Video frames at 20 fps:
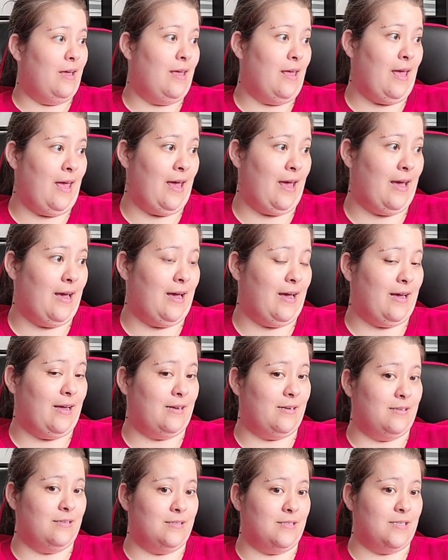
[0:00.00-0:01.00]

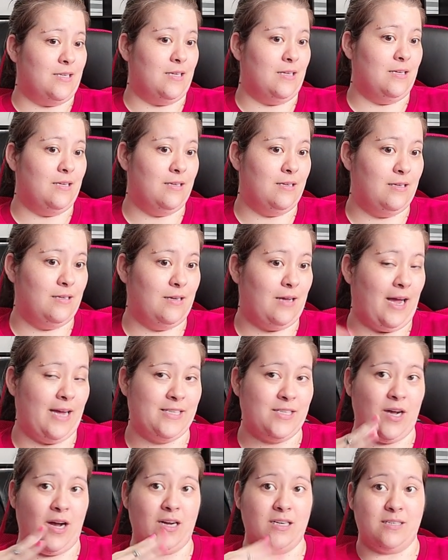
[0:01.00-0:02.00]
and I
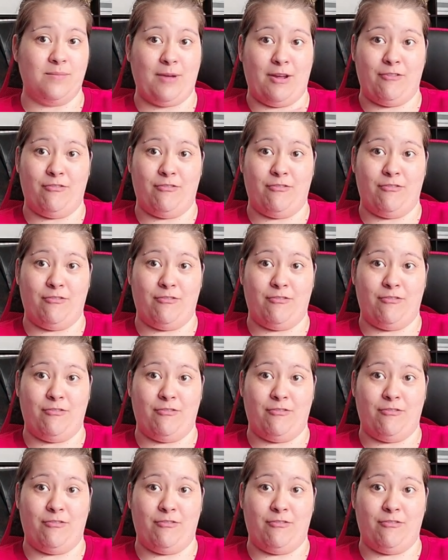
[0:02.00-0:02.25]
talk to my